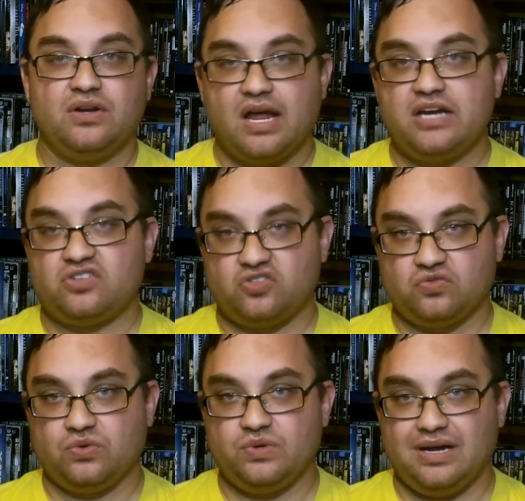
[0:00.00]
kind of
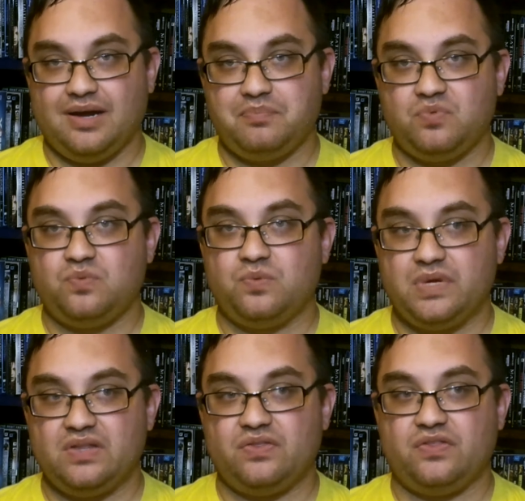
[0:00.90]
screwed up
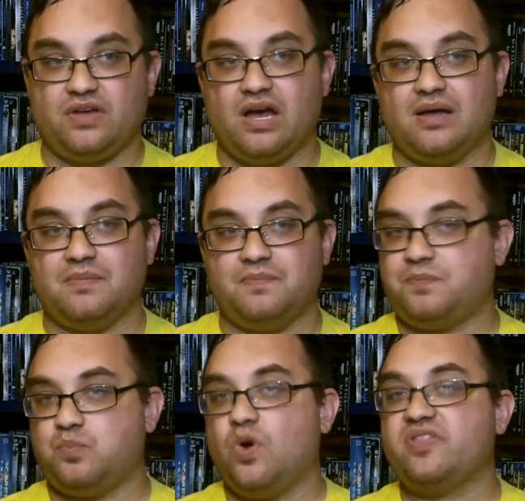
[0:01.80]
with
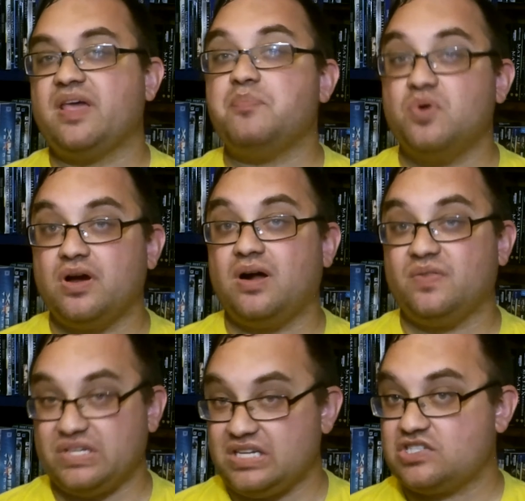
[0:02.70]
what they put
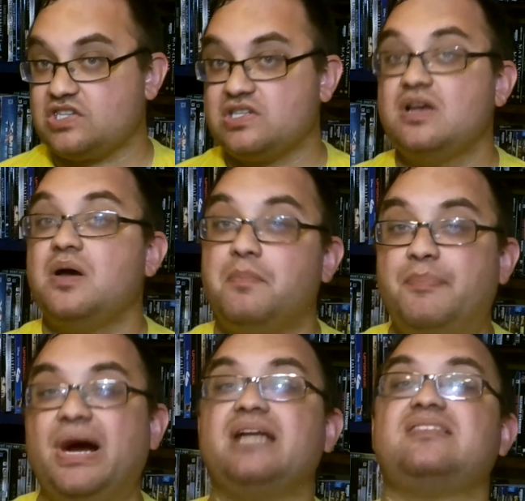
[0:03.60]
on the discs.
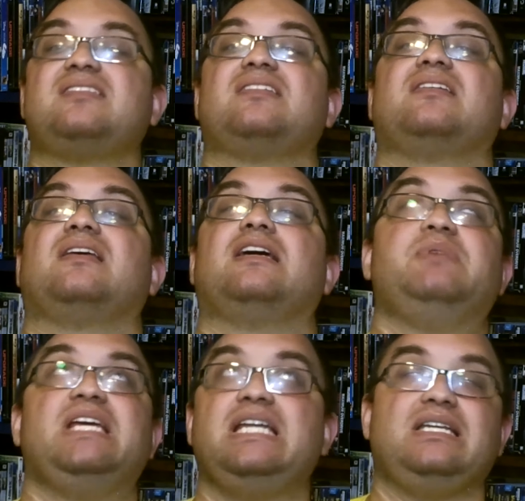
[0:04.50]
But,
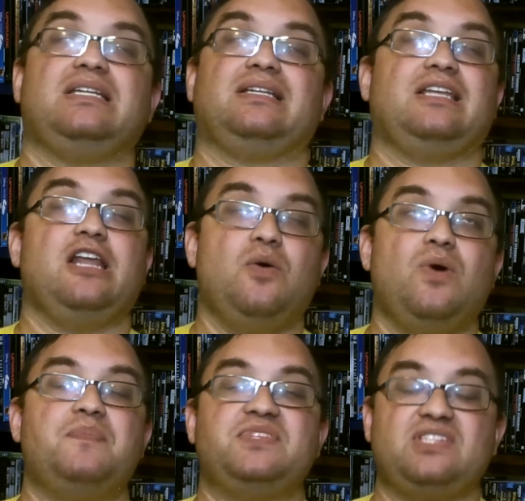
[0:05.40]
I mean, you know what?